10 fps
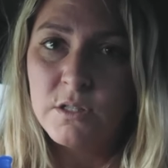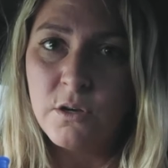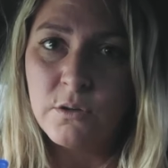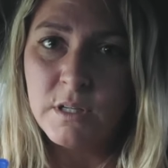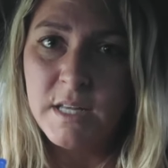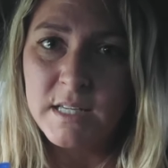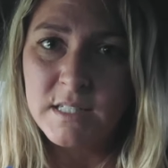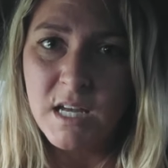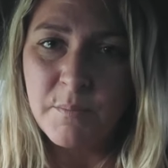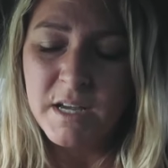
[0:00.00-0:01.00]
So the
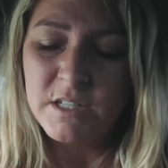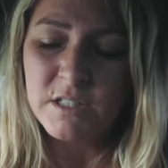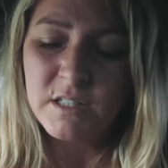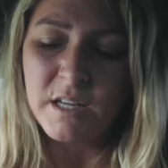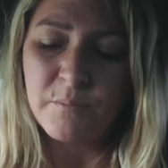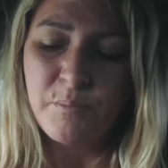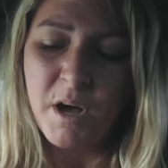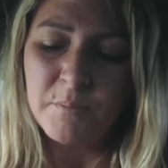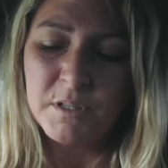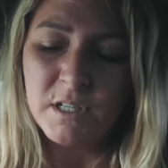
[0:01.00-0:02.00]
next time I just like
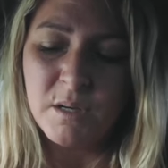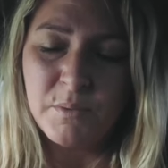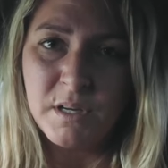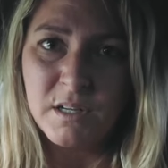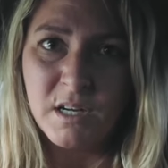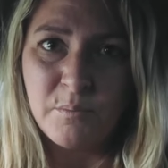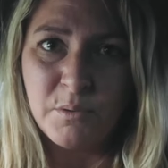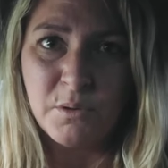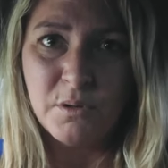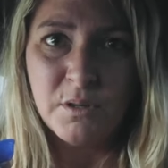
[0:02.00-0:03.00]
popped it up a
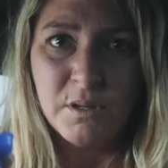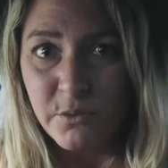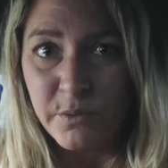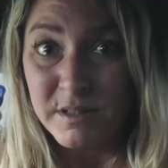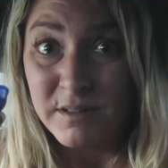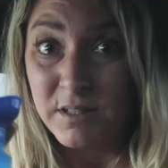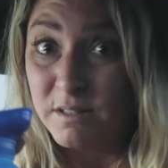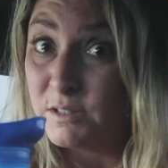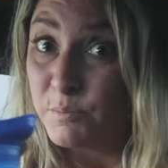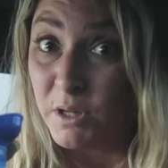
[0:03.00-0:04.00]
couple so it wouldn't
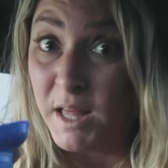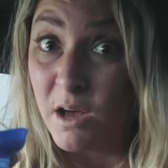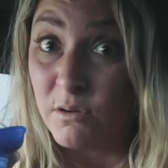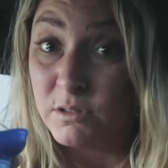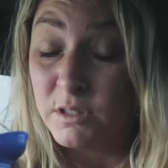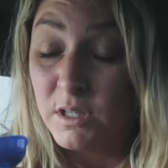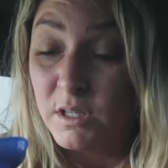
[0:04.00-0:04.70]
spill out.